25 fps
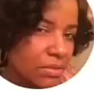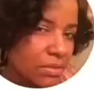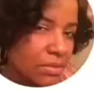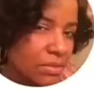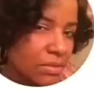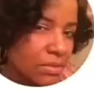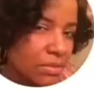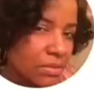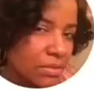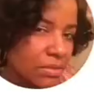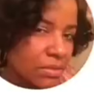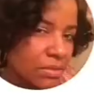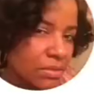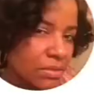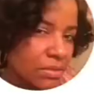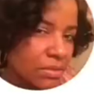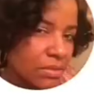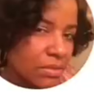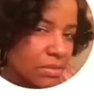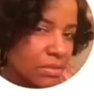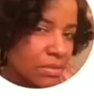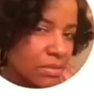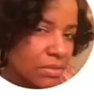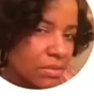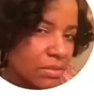
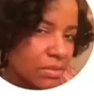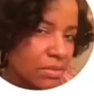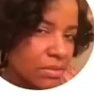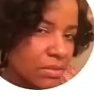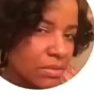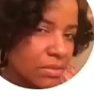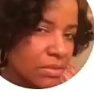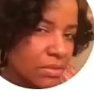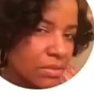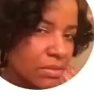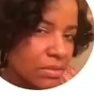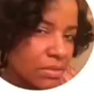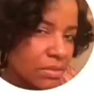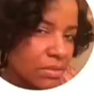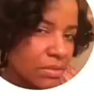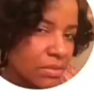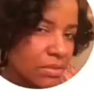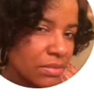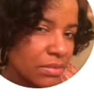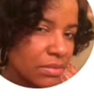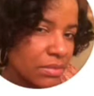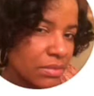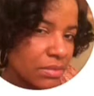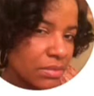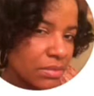
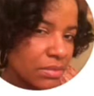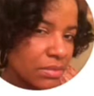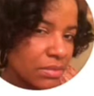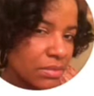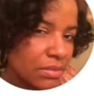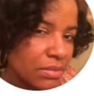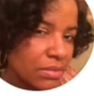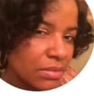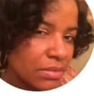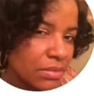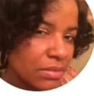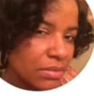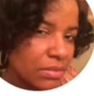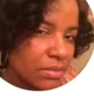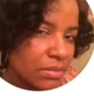(silence)